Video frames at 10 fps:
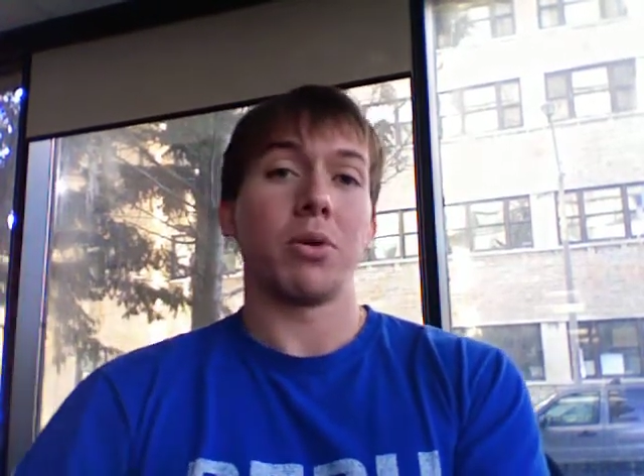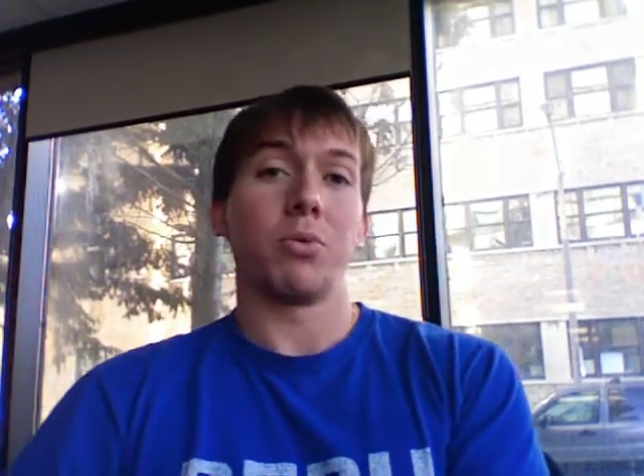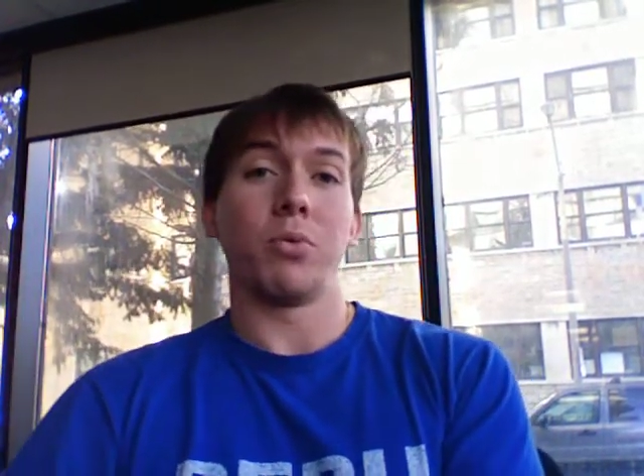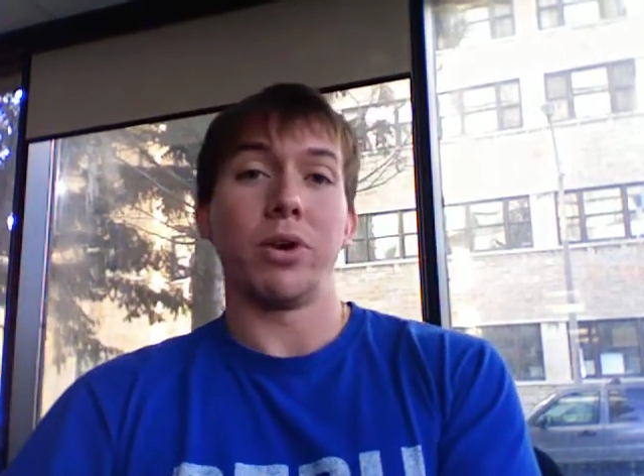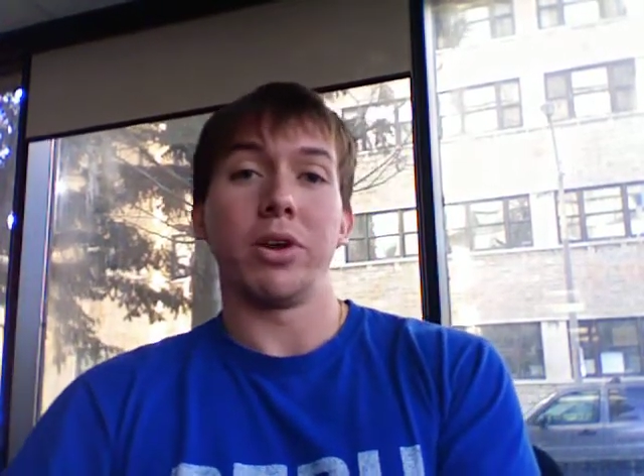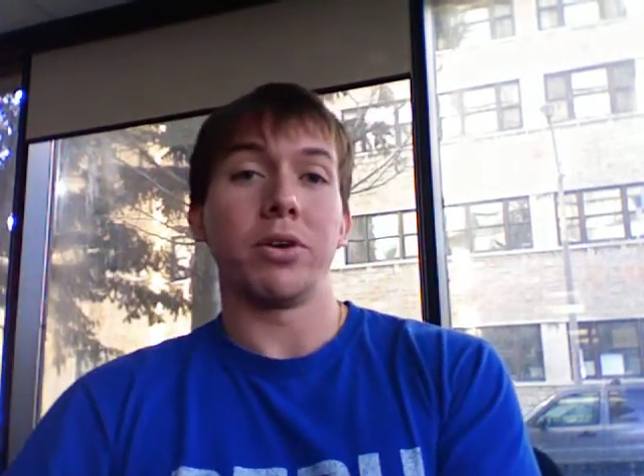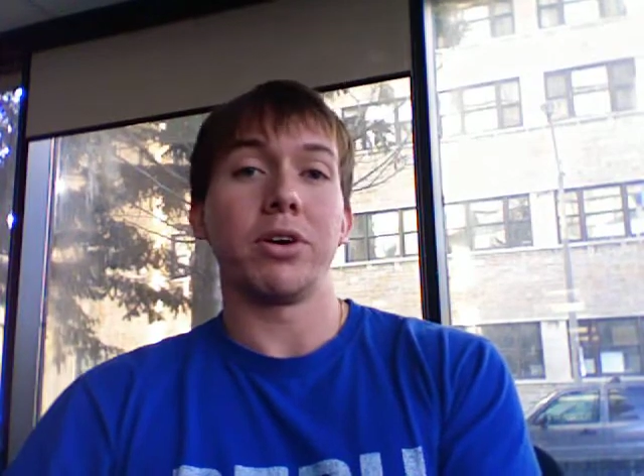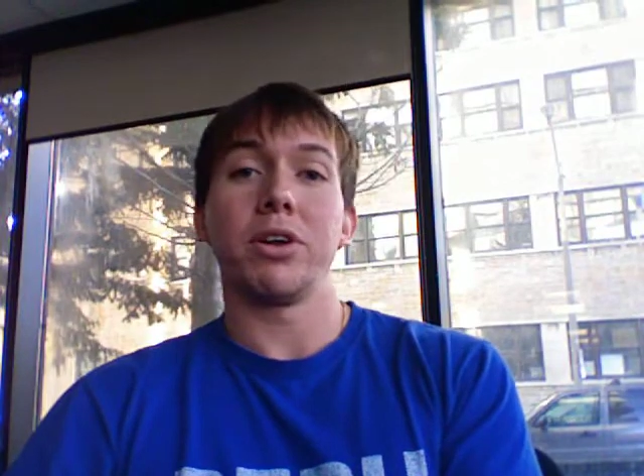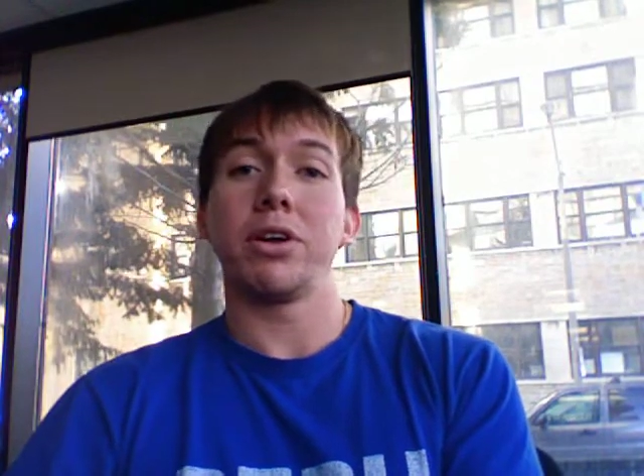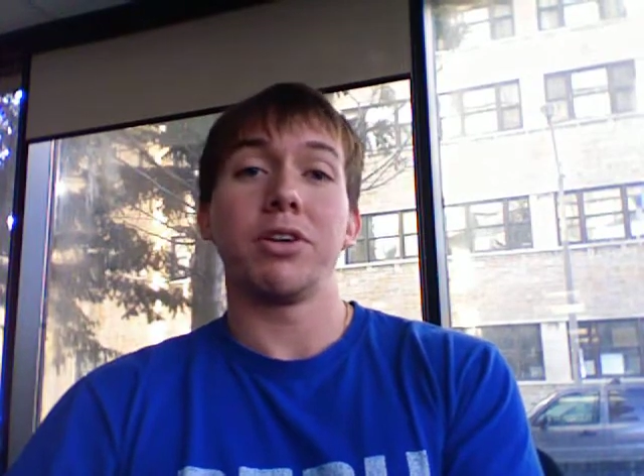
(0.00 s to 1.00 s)
when you go
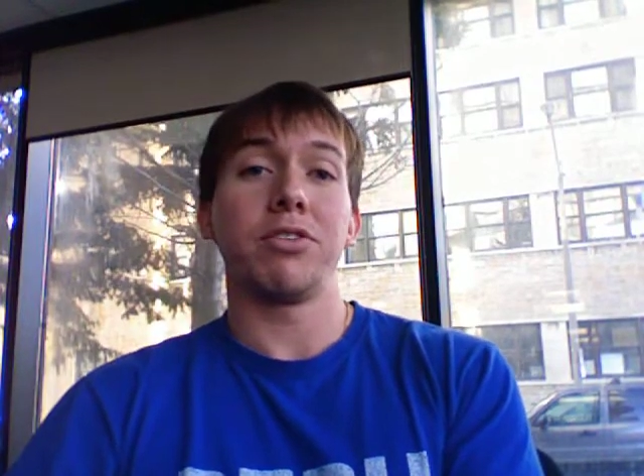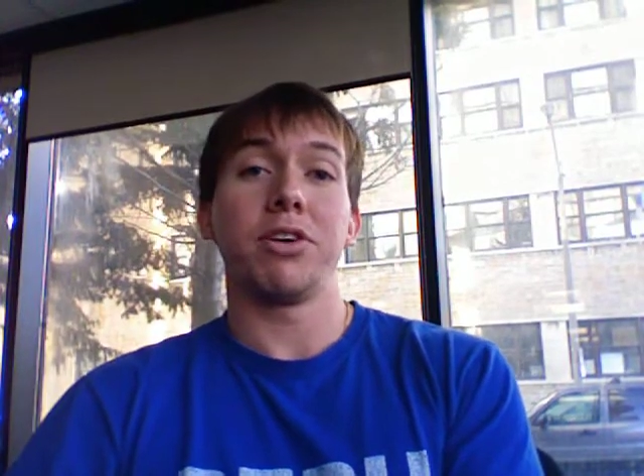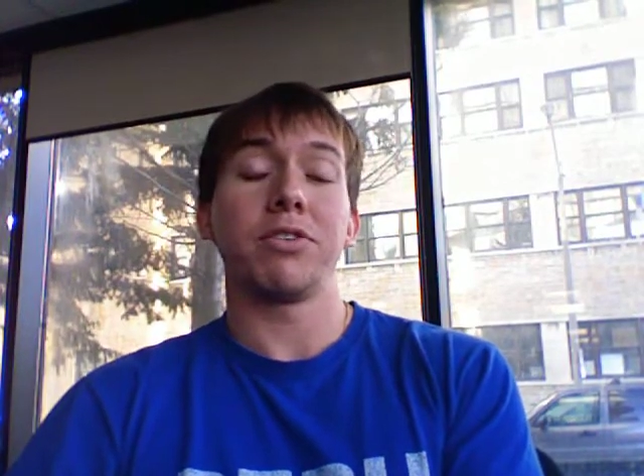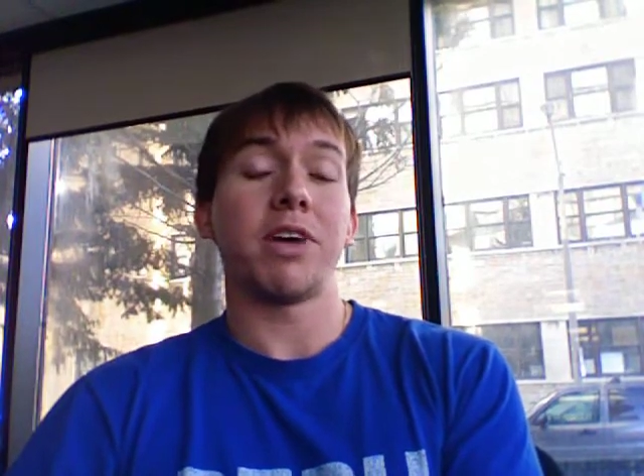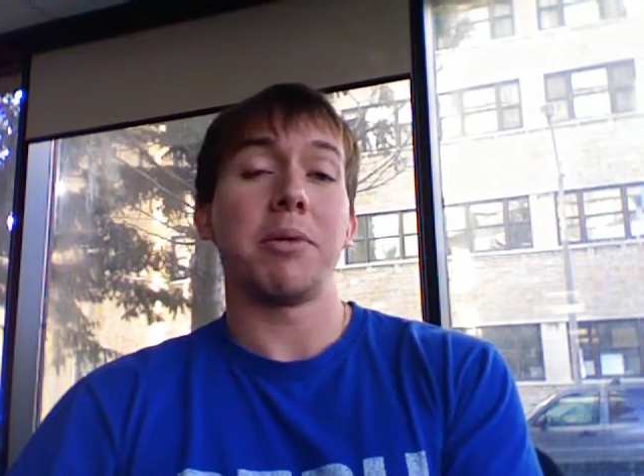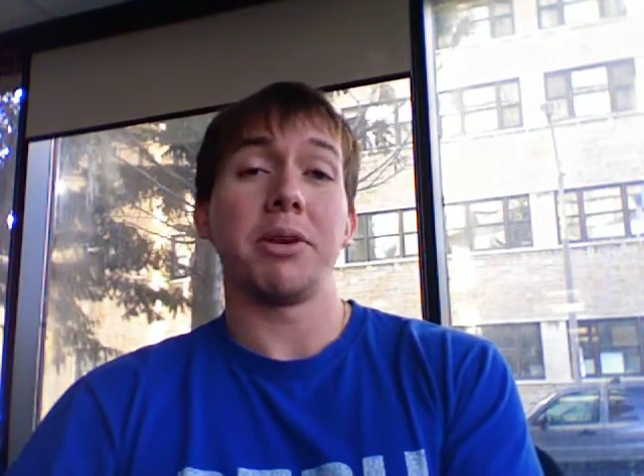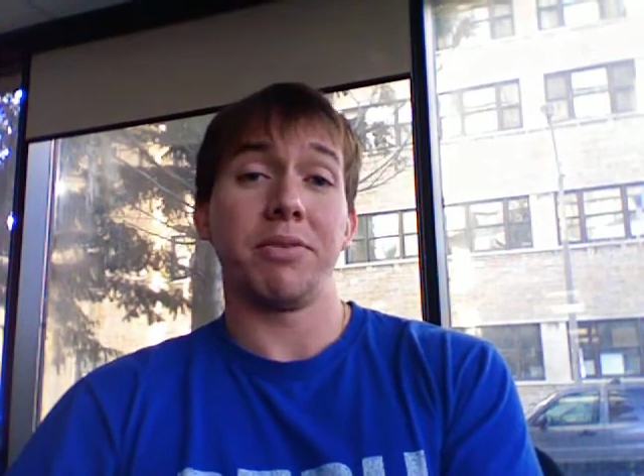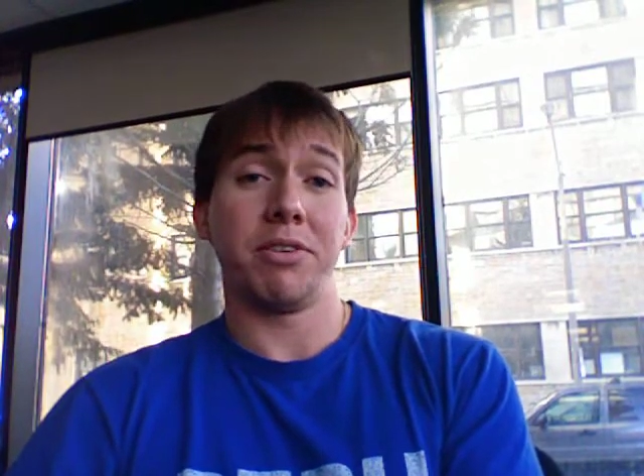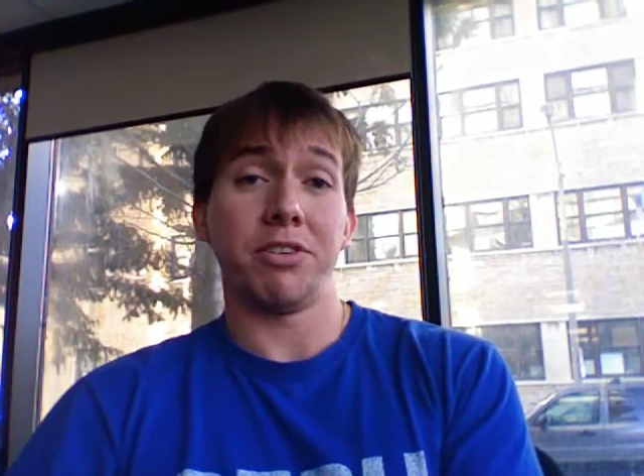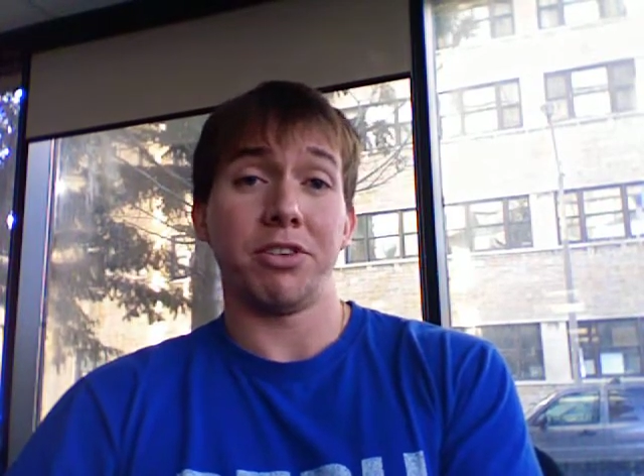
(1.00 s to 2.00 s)
to see your family
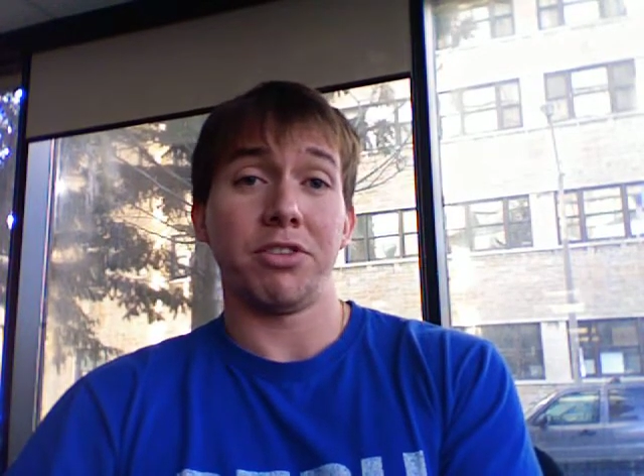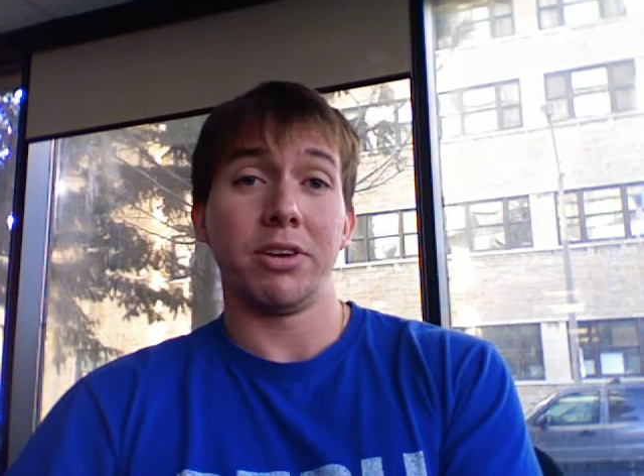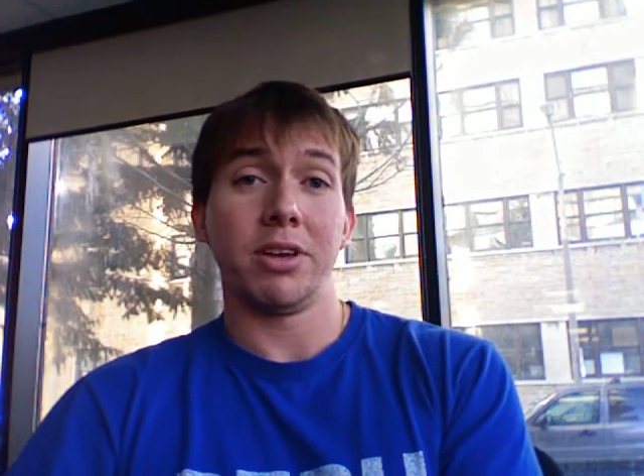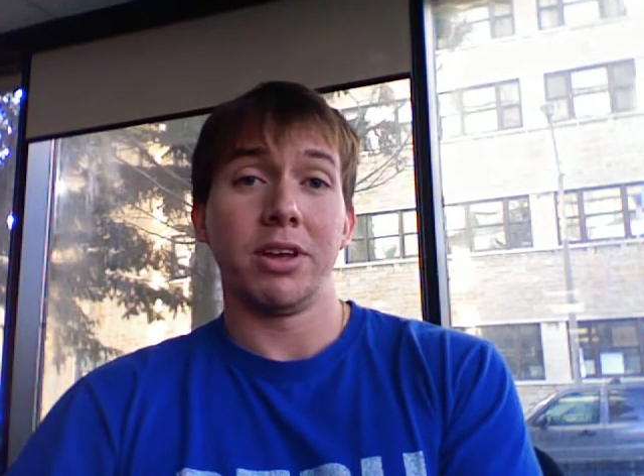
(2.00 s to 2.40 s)
physician,